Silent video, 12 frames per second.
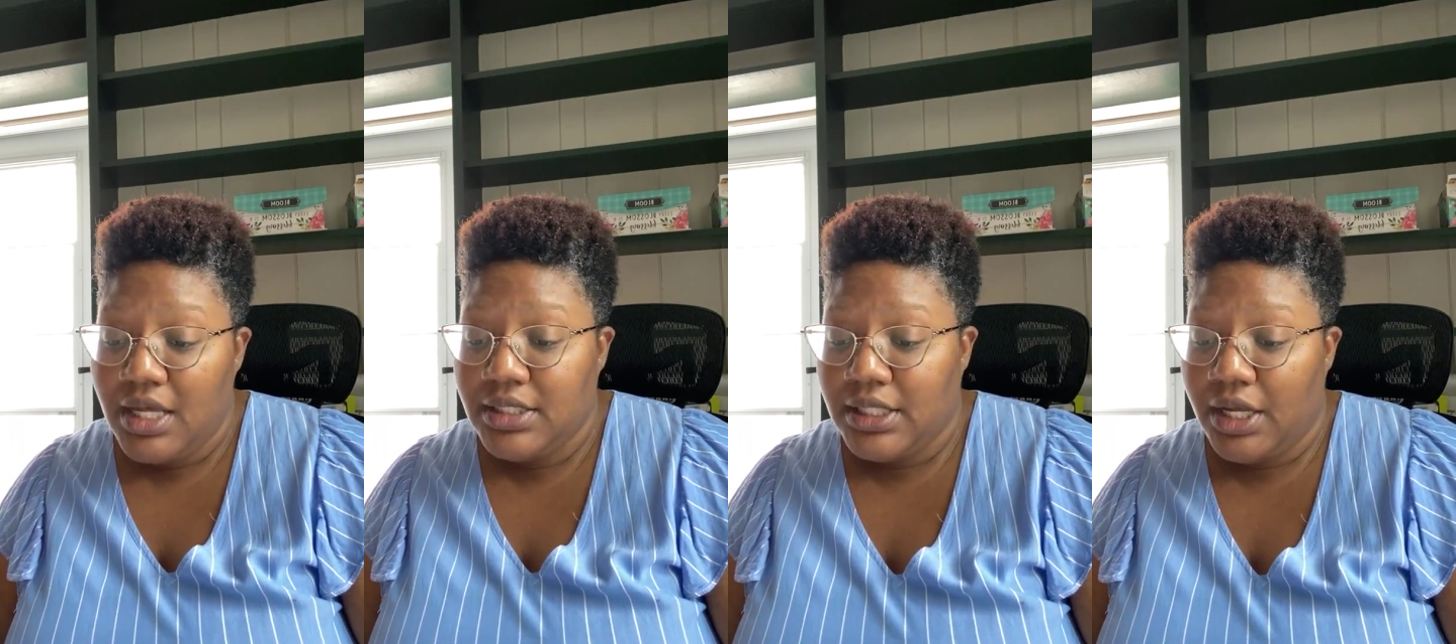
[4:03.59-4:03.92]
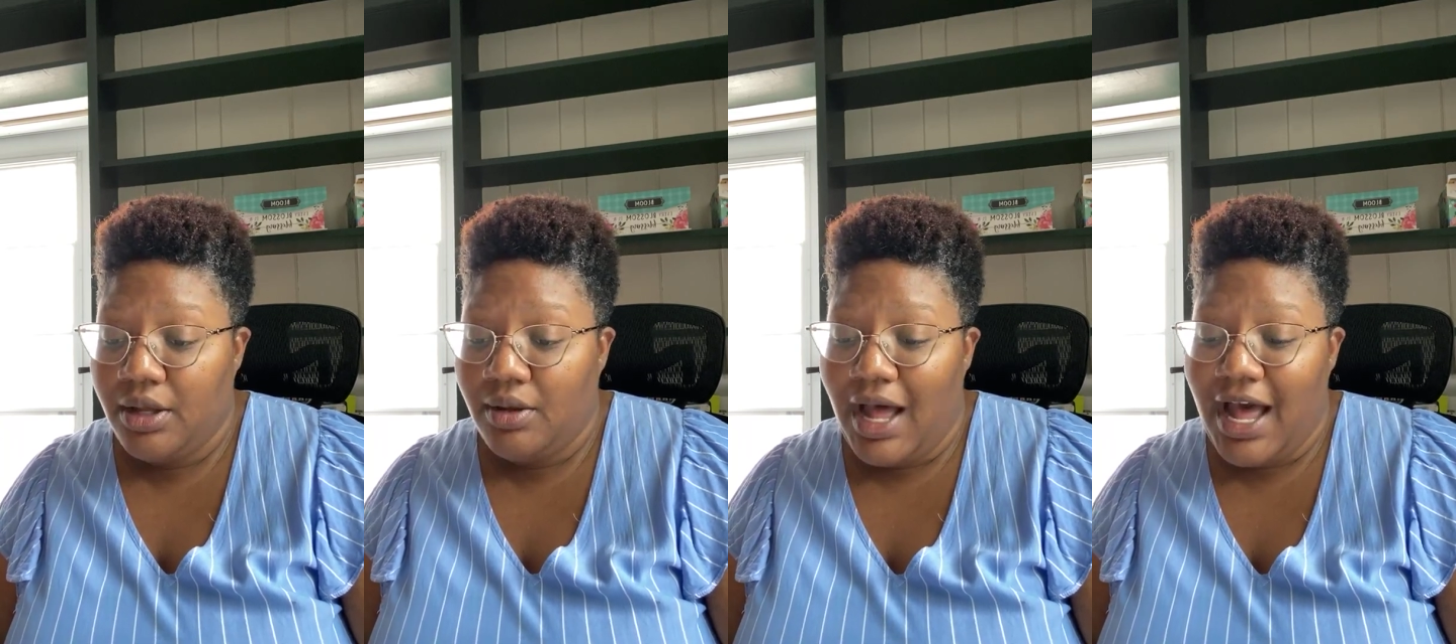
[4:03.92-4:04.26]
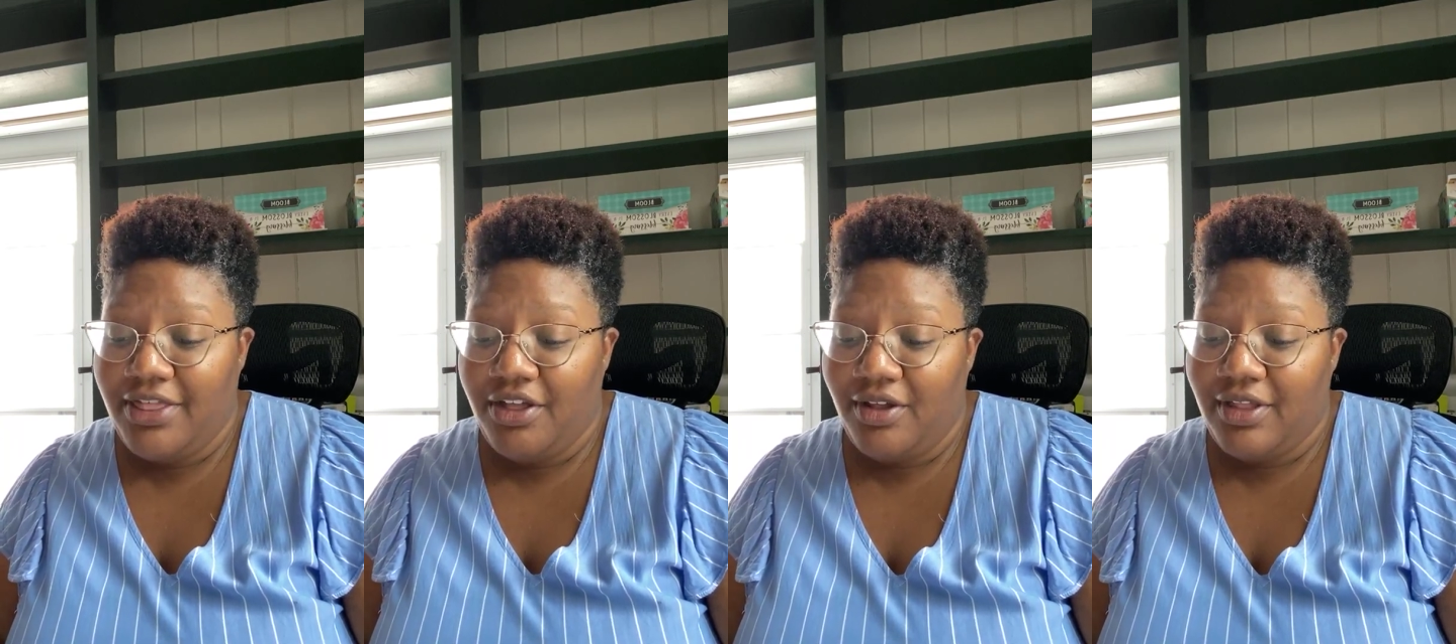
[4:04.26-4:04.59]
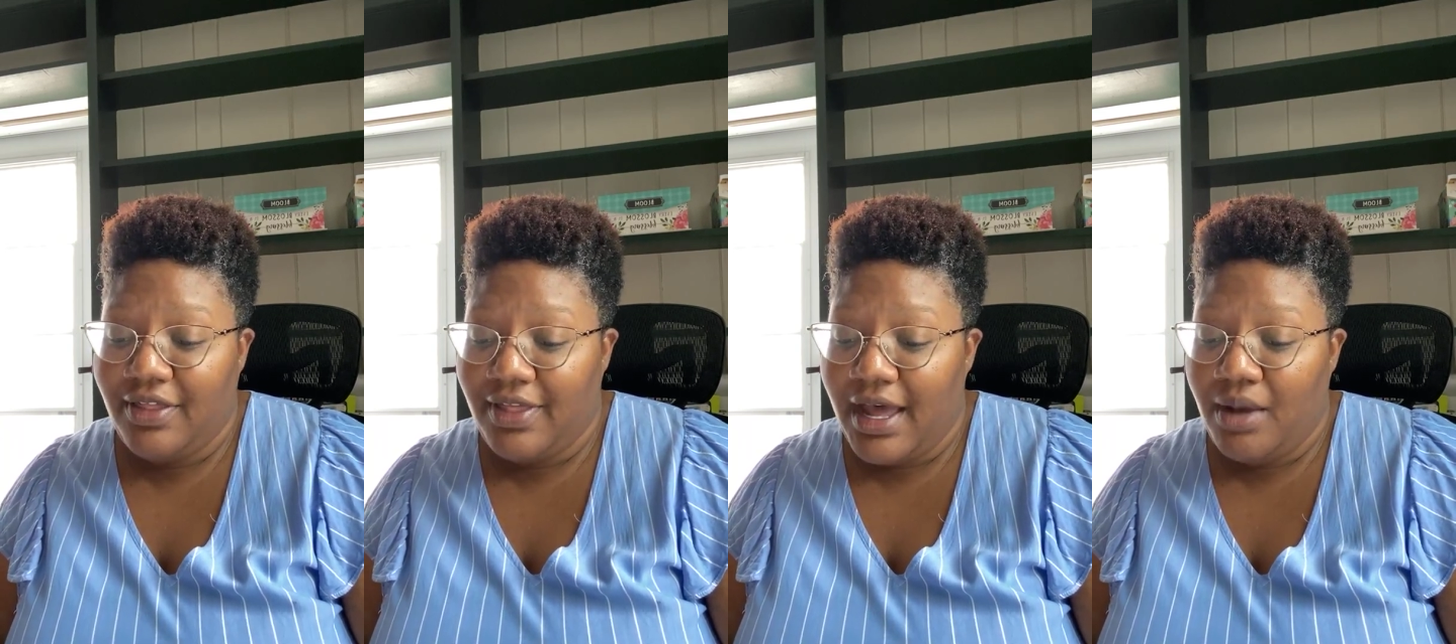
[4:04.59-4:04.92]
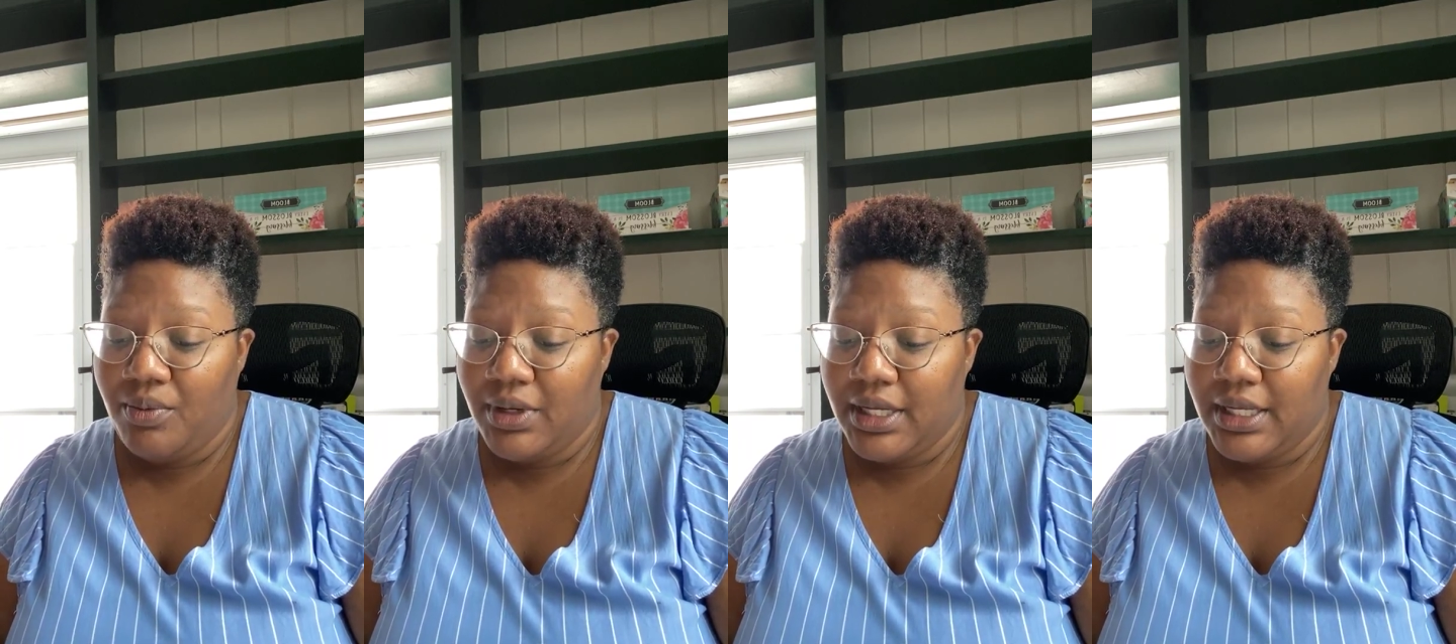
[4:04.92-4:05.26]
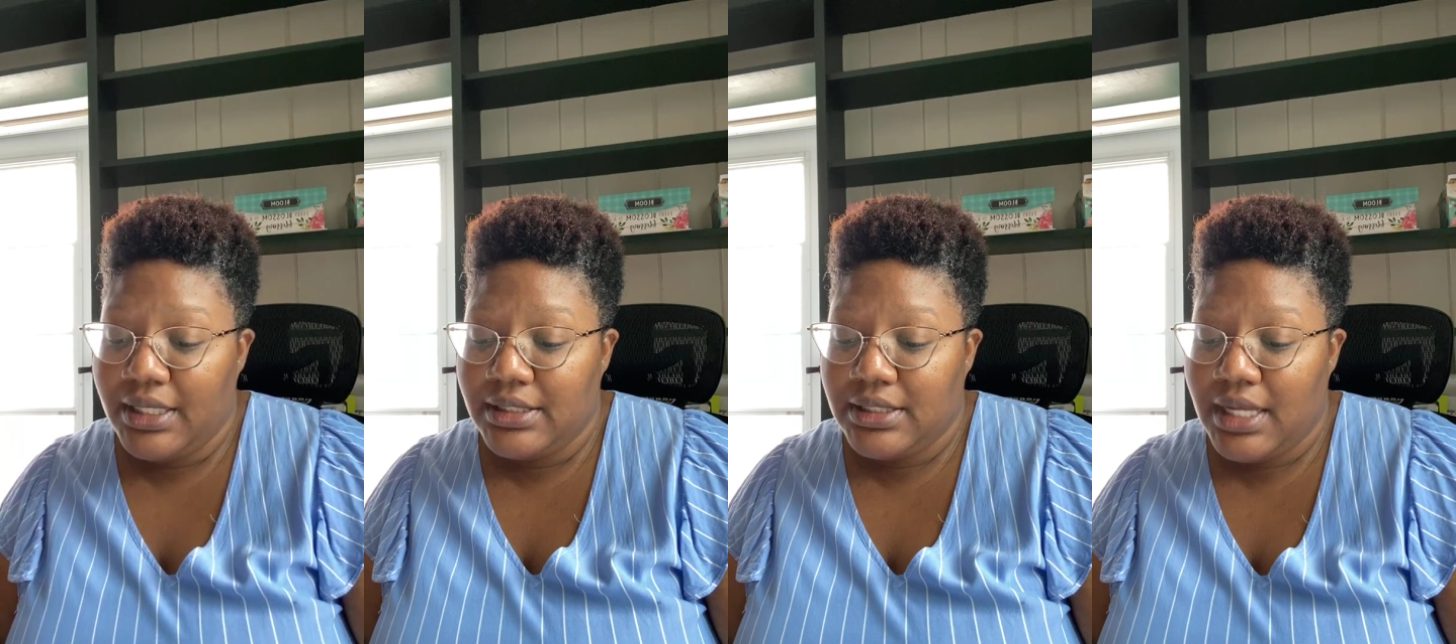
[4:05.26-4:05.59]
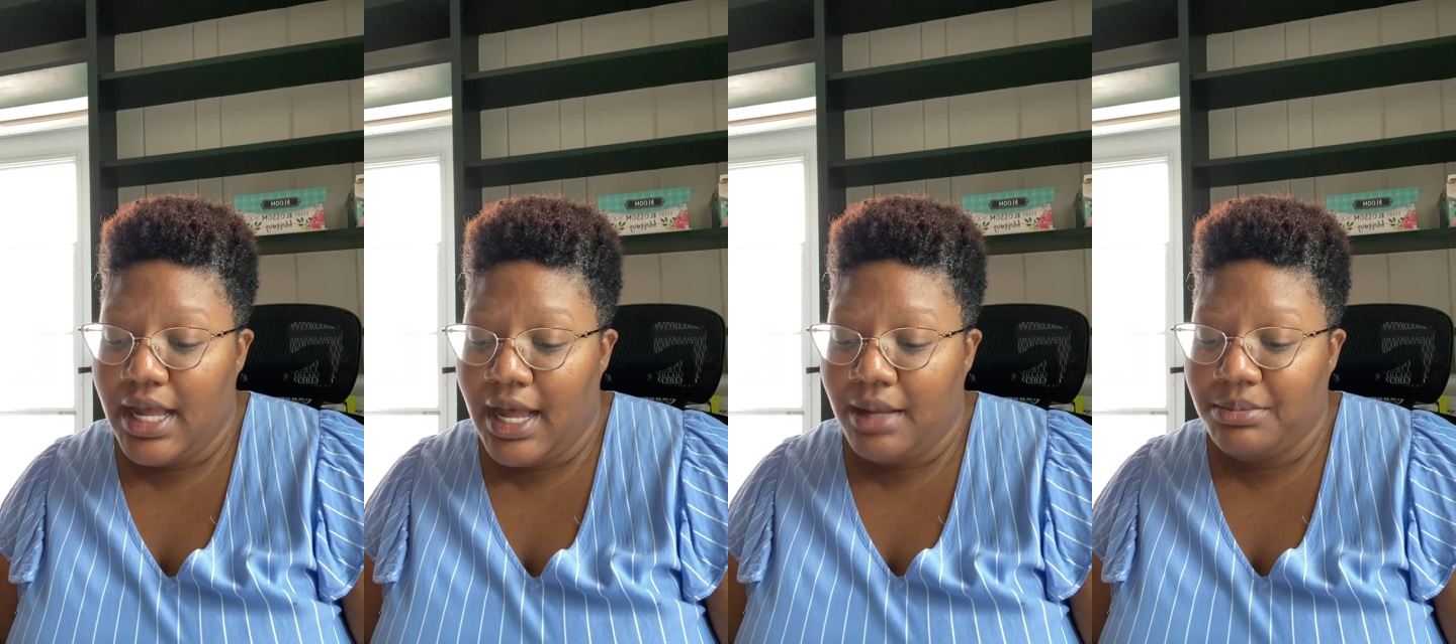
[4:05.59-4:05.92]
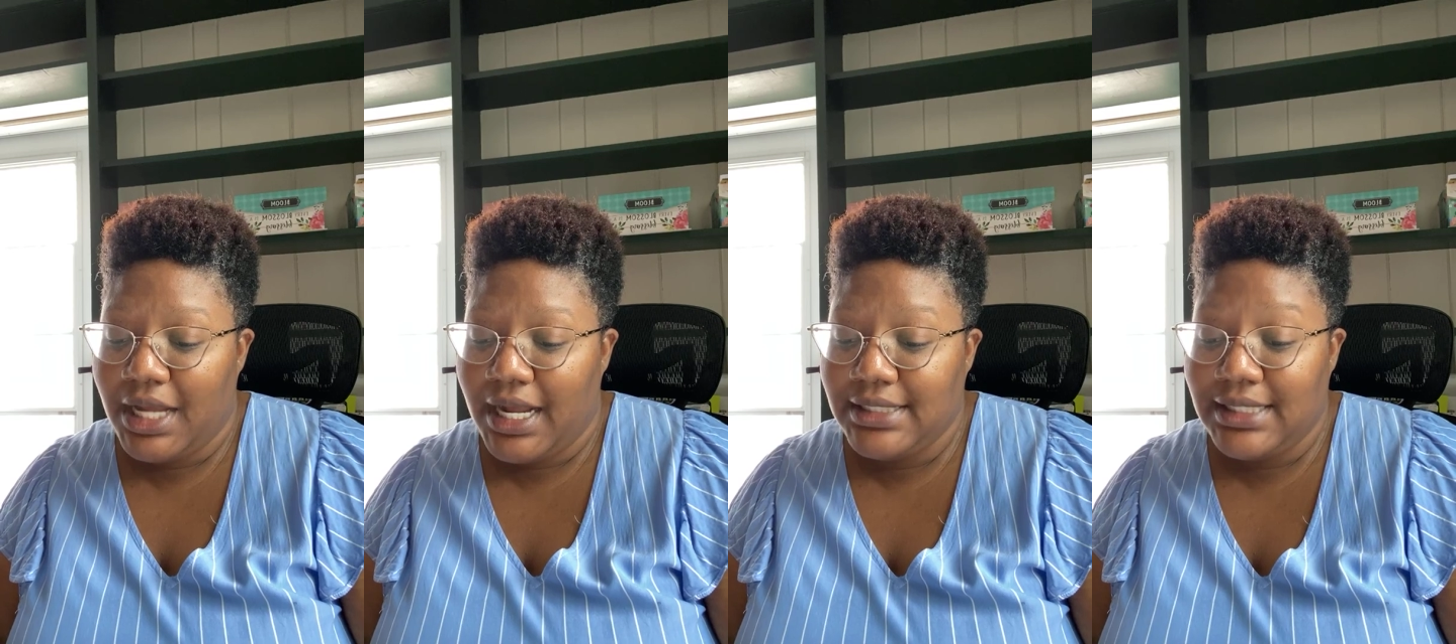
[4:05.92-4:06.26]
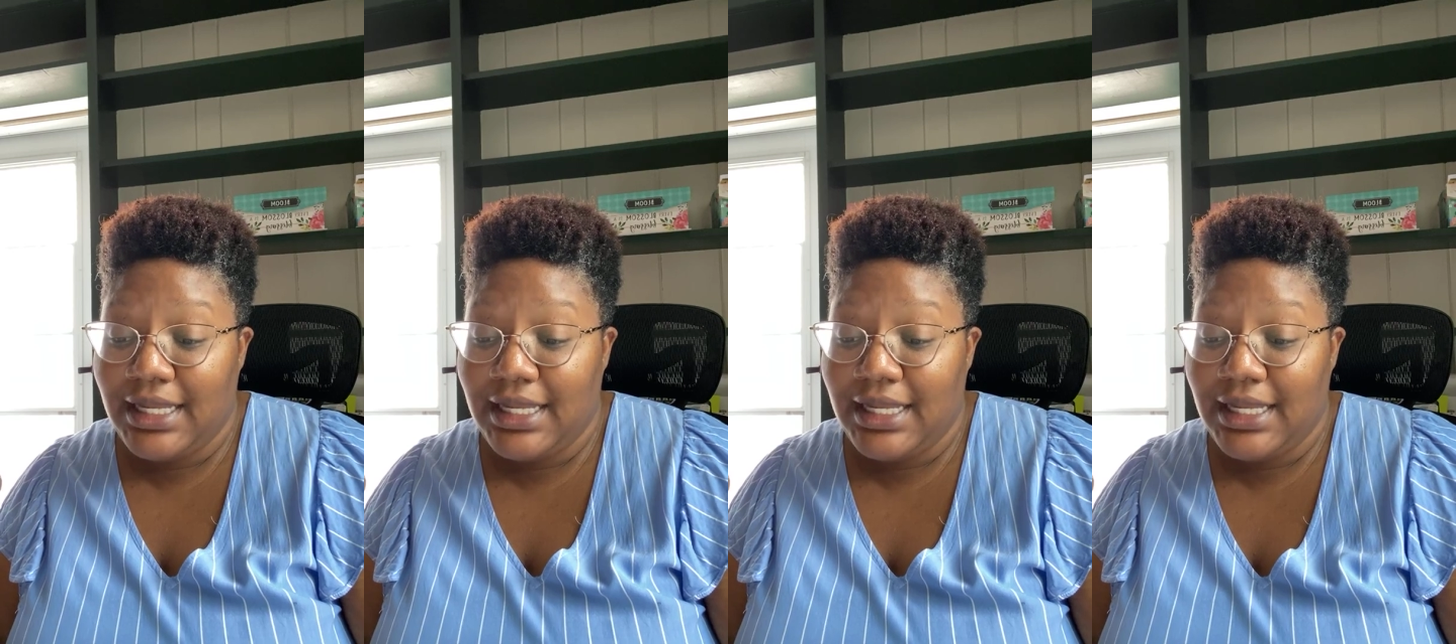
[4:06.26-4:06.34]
So I thought that was nice.